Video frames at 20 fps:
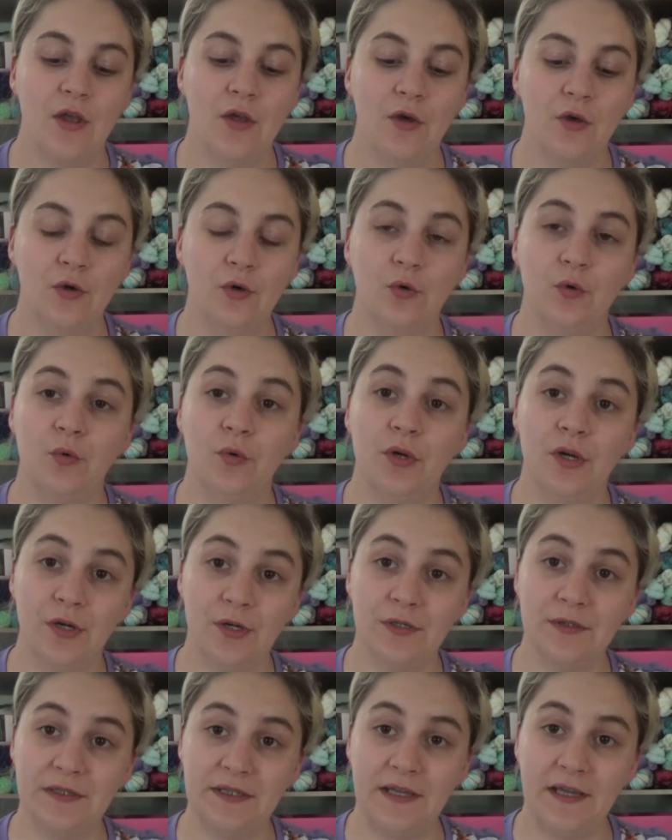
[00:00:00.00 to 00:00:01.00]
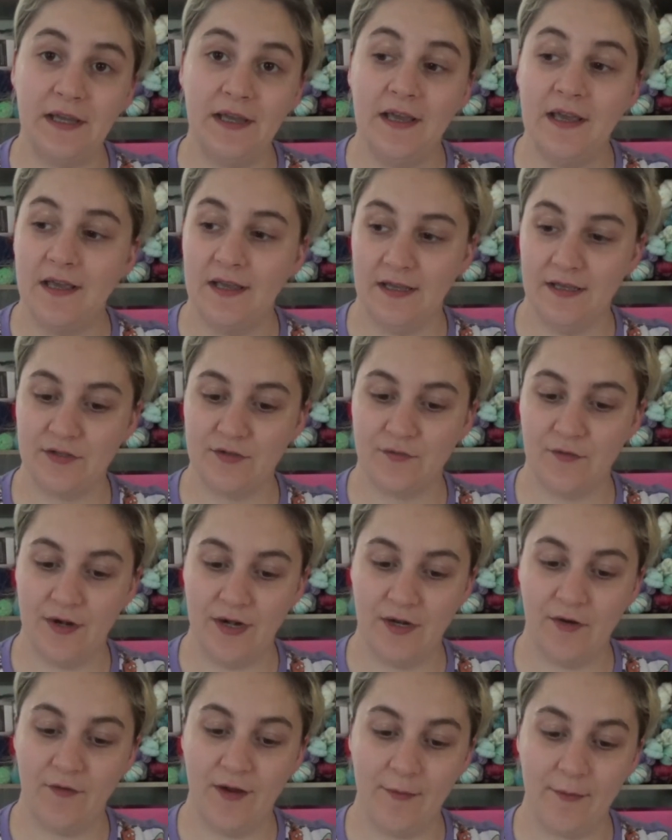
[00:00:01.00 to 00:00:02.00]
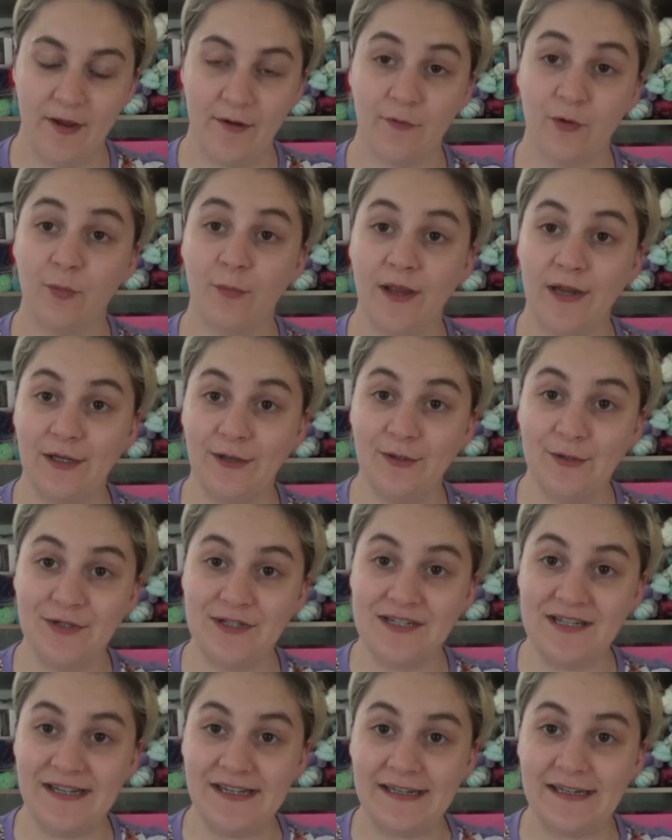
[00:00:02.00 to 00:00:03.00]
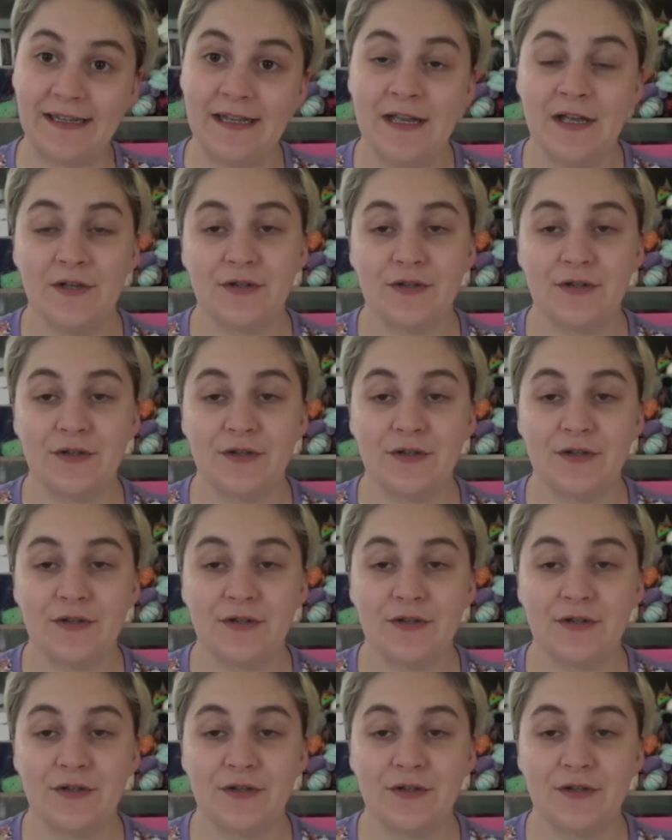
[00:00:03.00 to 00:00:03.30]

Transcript: who currently is running around my room like a lunatic.